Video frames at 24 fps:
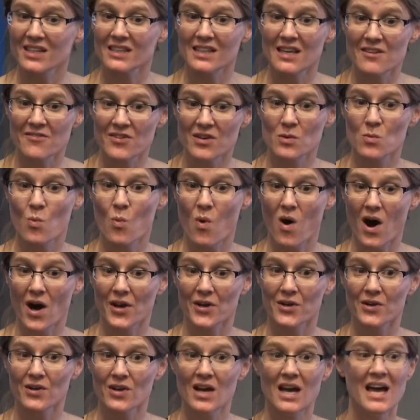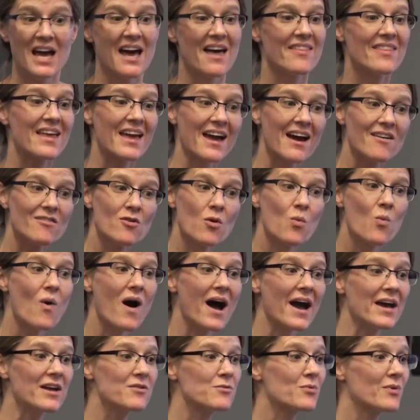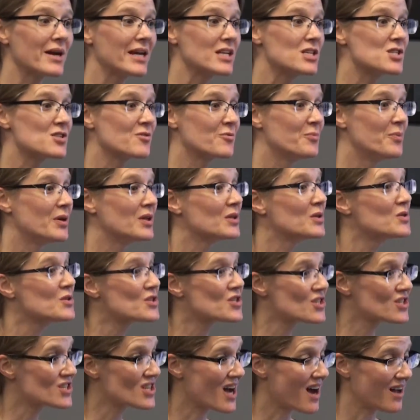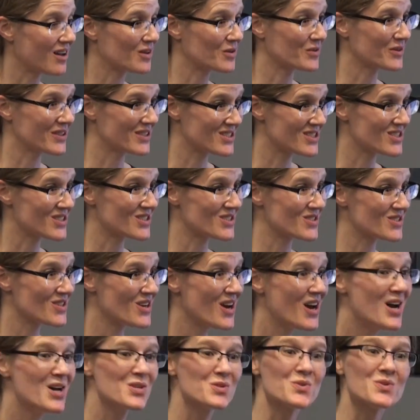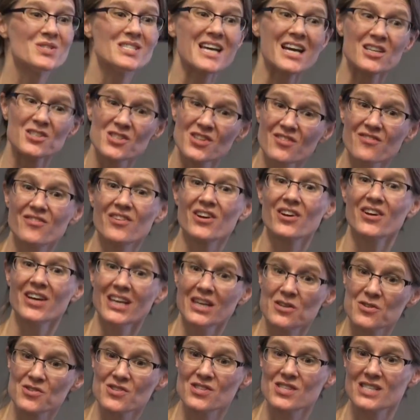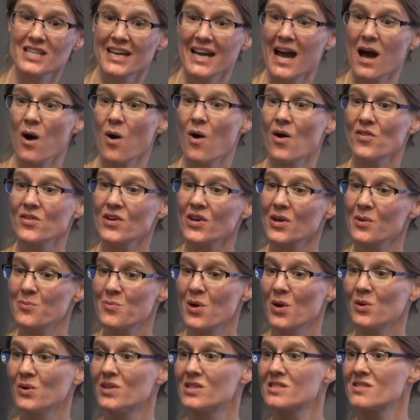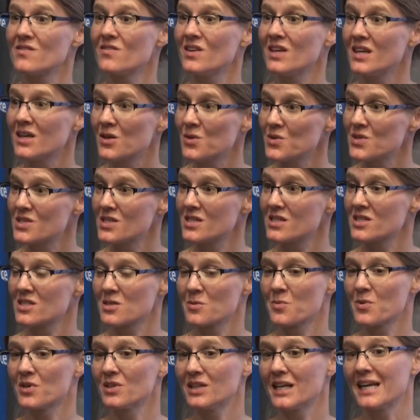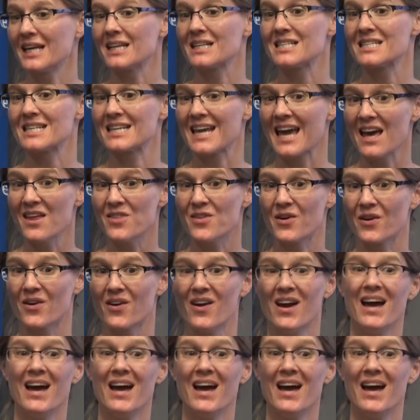live in water and they have a wide range of pollution tolerances. So it's actually very interesting how all the components of the ecosystem are linked together,